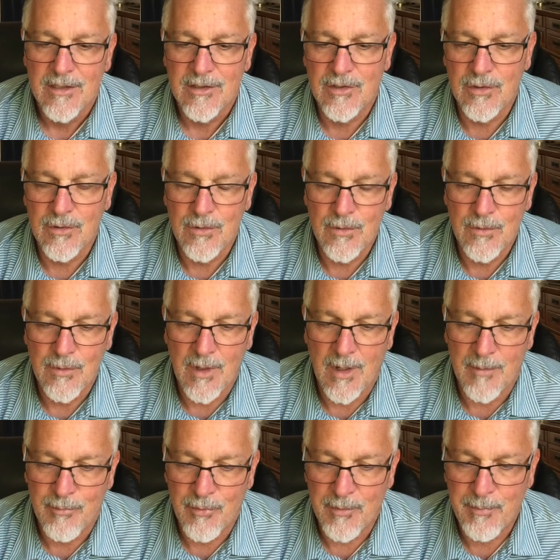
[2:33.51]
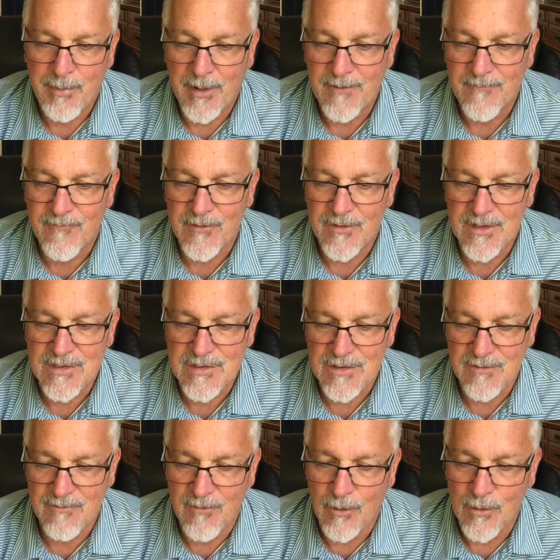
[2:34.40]
to prepare for this
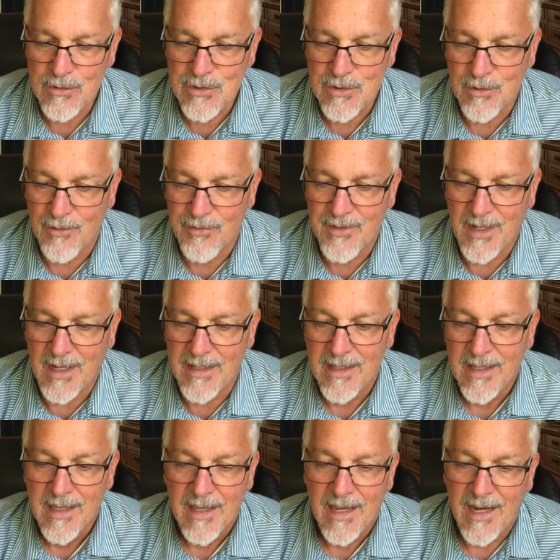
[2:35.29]
devotional thought.